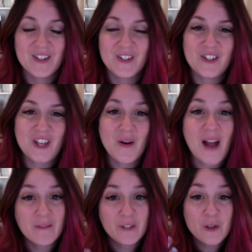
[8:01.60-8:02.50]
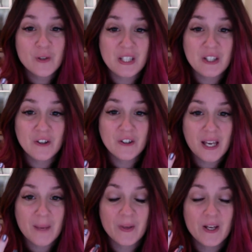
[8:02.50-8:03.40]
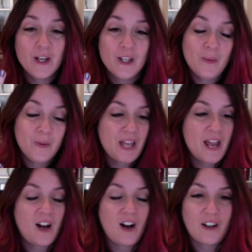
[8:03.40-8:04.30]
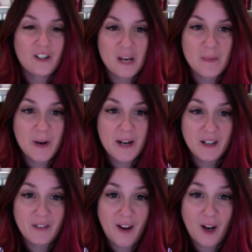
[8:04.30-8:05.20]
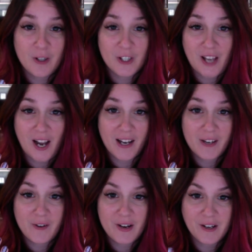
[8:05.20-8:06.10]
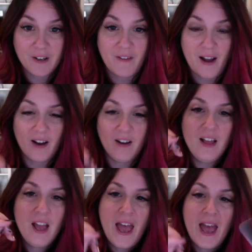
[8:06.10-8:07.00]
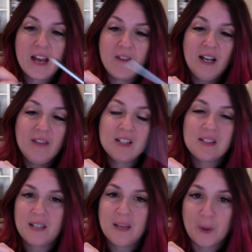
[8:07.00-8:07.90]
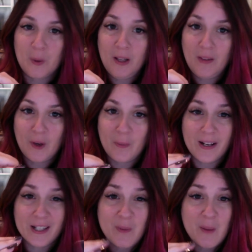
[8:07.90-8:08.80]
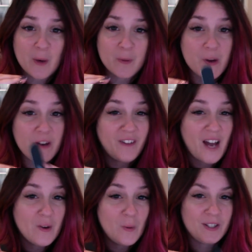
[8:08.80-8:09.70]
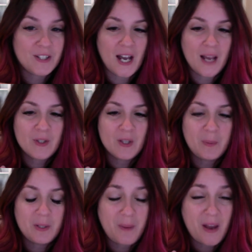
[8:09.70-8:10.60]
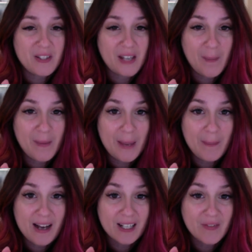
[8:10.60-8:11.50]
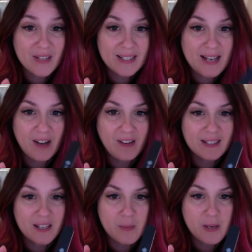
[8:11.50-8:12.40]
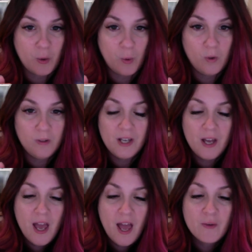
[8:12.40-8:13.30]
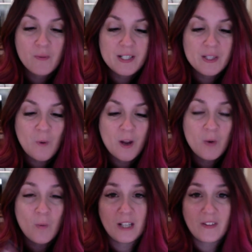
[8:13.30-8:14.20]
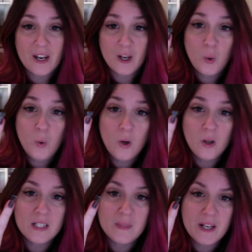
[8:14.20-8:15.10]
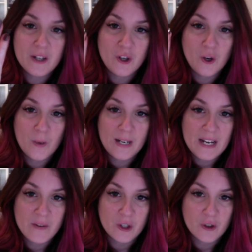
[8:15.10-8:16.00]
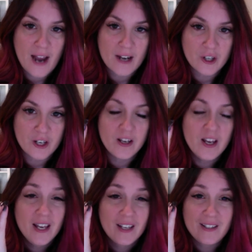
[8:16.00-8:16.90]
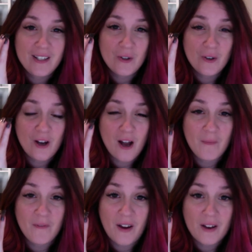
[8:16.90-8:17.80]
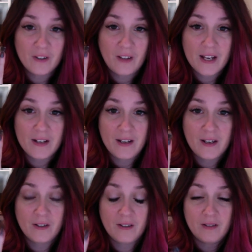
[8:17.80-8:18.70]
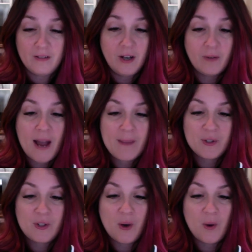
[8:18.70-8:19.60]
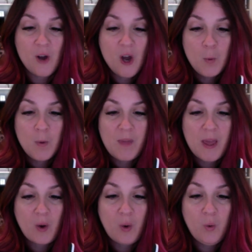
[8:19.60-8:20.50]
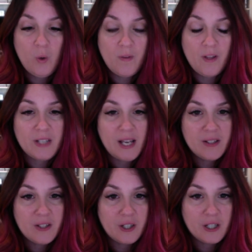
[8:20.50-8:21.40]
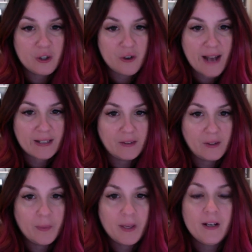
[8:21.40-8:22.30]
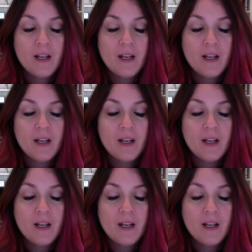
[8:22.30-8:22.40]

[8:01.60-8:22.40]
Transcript: So after you seal your tip, you will take our Jamberry nail file, which is a high grit nail file, and I've let this tip cool a little bit because remember I'm doing 5 at one time, so that by the time I get back to this nail, it's going to be cooled. And the reason why you want to let it cool is because you don't want any retraction, because these are vinyl-like nail wraps, so when they cool, they'll tend to contract a little bit.